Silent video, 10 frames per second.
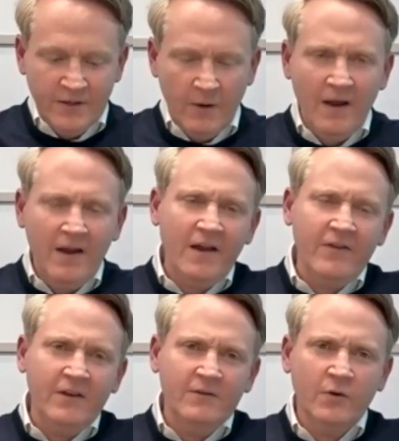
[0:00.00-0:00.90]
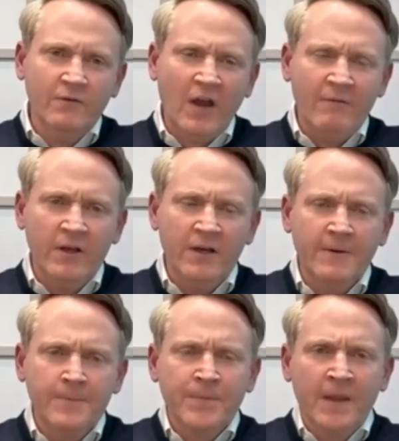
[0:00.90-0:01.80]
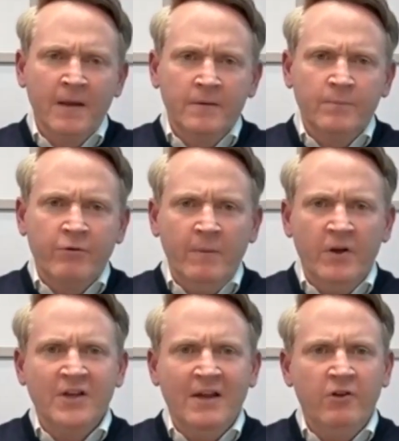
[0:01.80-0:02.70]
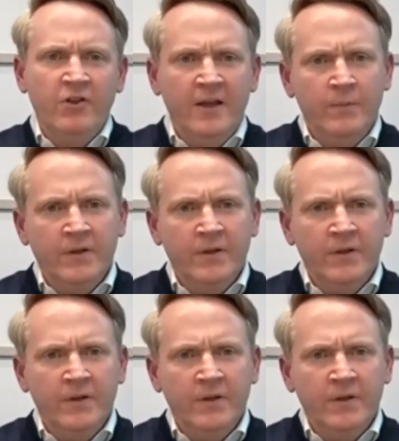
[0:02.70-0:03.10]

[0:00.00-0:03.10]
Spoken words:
So I think you sort of covered pretty much everything.